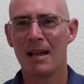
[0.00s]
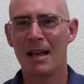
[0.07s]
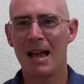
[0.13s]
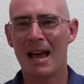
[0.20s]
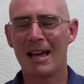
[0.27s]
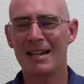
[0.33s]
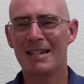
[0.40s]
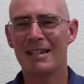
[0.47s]

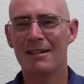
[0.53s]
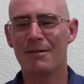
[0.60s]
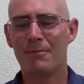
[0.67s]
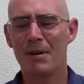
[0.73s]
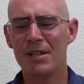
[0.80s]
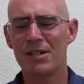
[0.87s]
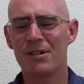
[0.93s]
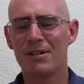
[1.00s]
And
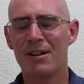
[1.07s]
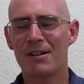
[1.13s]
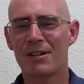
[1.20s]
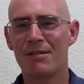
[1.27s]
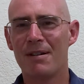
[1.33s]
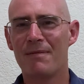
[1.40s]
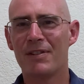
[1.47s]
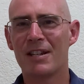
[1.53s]
what's your
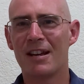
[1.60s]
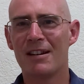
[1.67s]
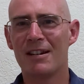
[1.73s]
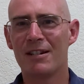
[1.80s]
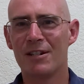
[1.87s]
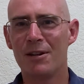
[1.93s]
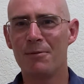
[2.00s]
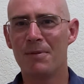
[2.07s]
doctor even going
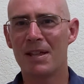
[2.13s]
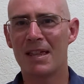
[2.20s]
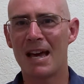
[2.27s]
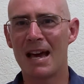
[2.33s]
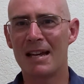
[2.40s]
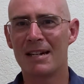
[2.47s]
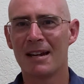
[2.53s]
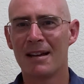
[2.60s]
to do with
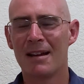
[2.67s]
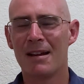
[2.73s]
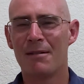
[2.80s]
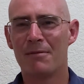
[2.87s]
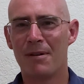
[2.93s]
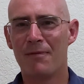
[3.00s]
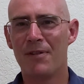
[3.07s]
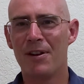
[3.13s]
that?
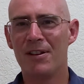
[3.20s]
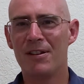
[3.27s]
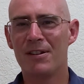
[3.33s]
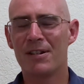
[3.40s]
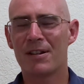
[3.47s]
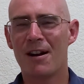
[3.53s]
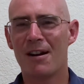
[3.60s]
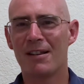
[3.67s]
Refer you
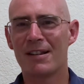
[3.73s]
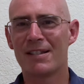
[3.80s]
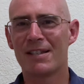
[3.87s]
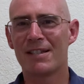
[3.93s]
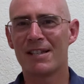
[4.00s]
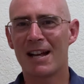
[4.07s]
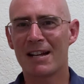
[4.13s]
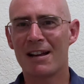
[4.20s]
to colleagues
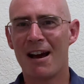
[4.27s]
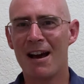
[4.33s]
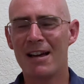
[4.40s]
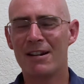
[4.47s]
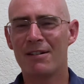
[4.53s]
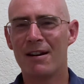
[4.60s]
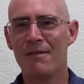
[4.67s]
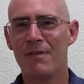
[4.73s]
in
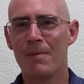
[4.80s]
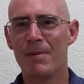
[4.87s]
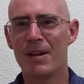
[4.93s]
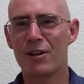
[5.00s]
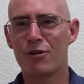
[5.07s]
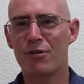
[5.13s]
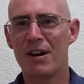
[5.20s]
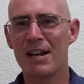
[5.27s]
psychiatry for
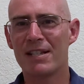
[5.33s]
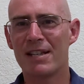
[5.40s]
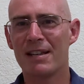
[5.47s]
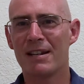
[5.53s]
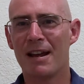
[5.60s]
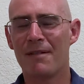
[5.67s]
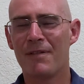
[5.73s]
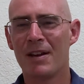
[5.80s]
being crazy
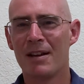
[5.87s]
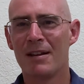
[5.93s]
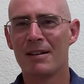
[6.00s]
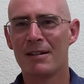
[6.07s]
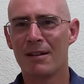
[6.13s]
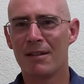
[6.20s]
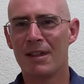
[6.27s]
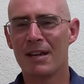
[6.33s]
enough
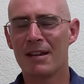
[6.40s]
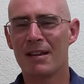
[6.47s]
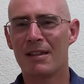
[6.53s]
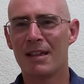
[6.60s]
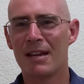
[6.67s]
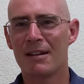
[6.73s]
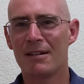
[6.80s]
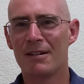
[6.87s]
to
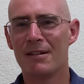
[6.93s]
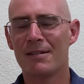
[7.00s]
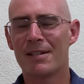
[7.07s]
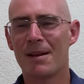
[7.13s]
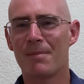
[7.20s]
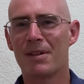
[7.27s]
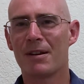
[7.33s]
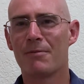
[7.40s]
think they could do
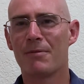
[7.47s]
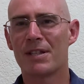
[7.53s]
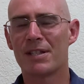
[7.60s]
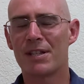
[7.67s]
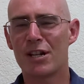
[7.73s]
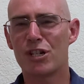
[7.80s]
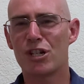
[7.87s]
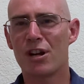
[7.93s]
something with
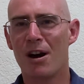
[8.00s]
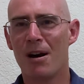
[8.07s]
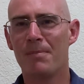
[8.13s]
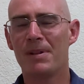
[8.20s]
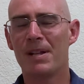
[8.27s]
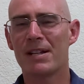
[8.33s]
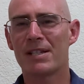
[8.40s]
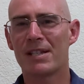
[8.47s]
such
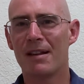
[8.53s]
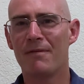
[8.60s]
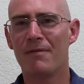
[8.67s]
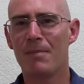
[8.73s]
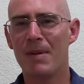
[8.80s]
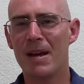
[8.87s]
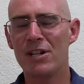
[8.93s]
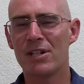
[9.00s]
complex
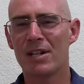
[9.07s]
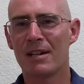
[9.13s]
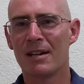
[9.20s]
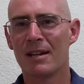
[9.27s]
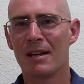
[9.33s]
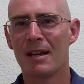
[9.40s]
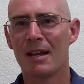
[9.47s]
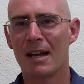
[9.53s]
information
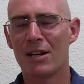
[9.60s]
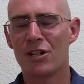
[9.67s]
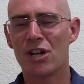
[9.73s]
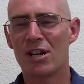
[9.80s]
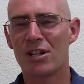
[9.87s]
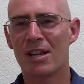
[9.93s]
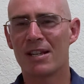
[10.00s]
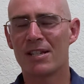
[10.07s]
in
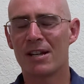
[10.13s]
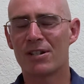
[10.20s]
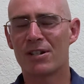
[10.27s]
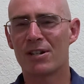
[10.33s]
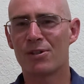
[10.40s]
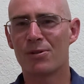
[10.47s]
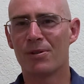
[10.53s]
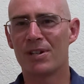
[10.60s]
such
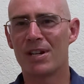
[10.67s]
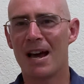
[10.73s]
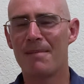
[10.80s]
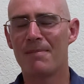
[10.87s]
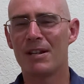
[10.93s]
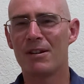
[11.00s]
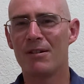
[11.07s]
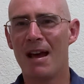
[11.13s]
a short
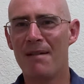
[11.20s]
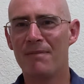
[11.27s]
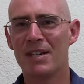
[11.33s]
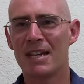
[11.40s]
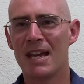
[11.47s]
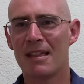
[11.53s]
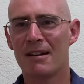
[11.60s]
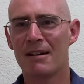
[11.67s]
time that you have
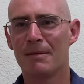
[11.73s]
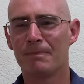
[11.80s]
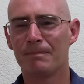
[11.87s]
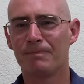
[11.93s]
together?